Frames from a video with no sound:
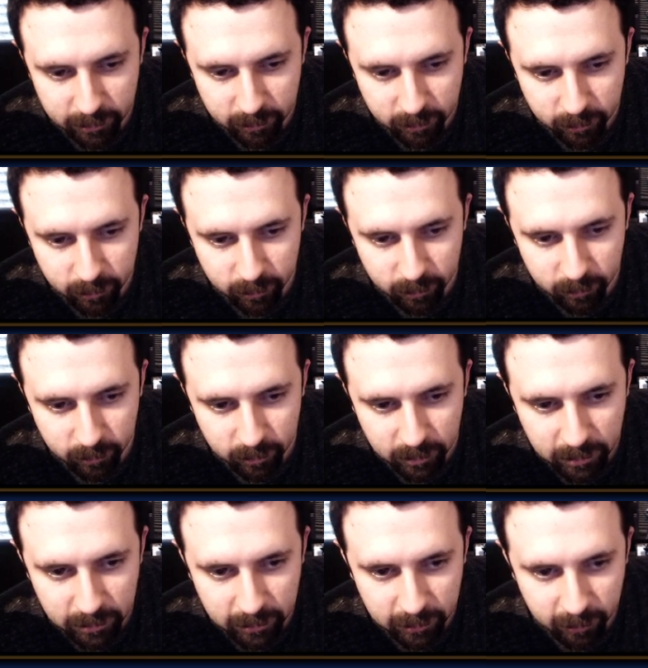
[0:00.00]
So,
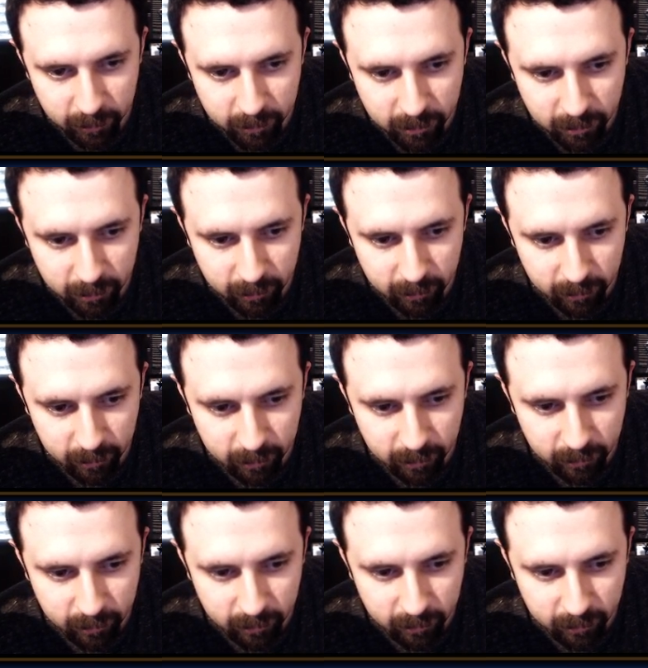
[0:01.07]
and then there's a
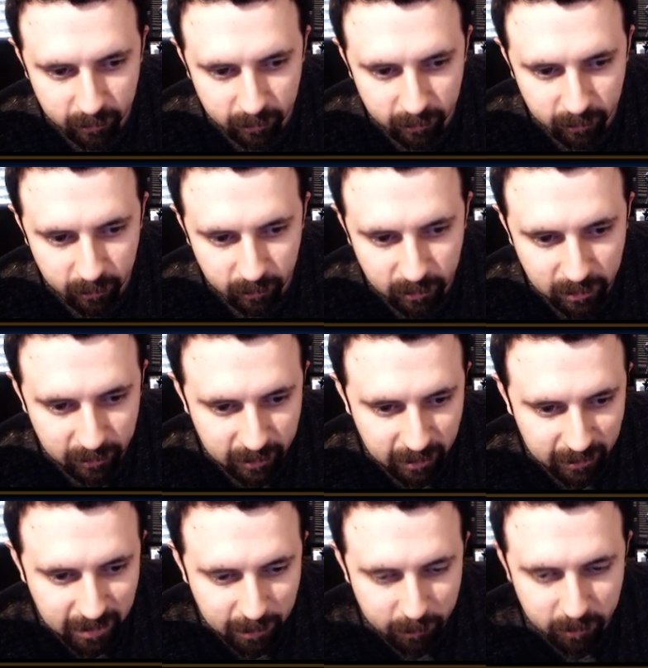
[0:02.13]
5k
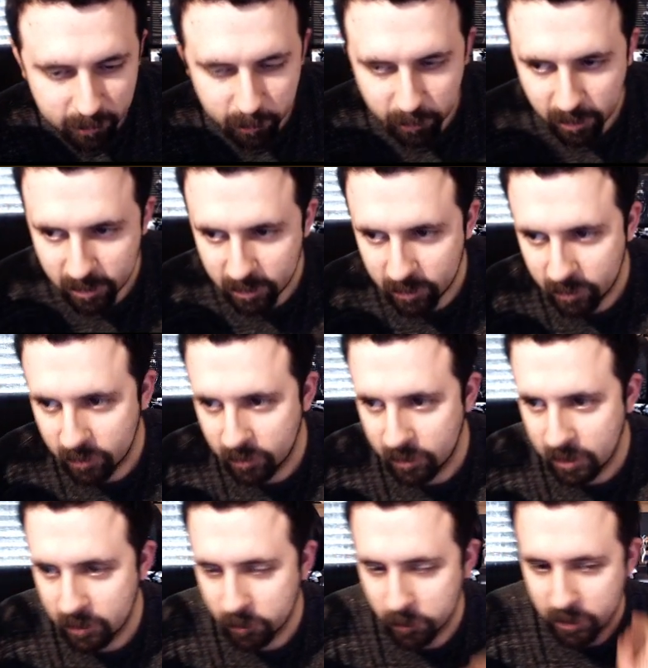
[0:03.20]
Lapis present.
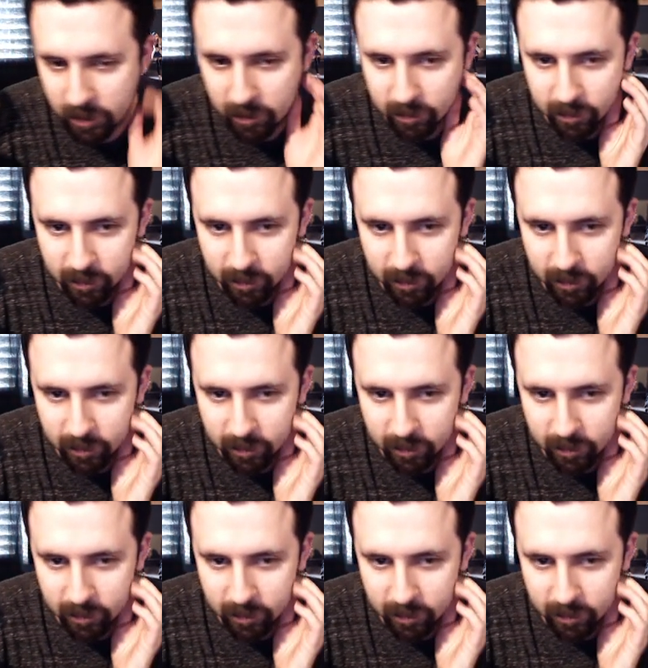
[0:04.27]
That's okay.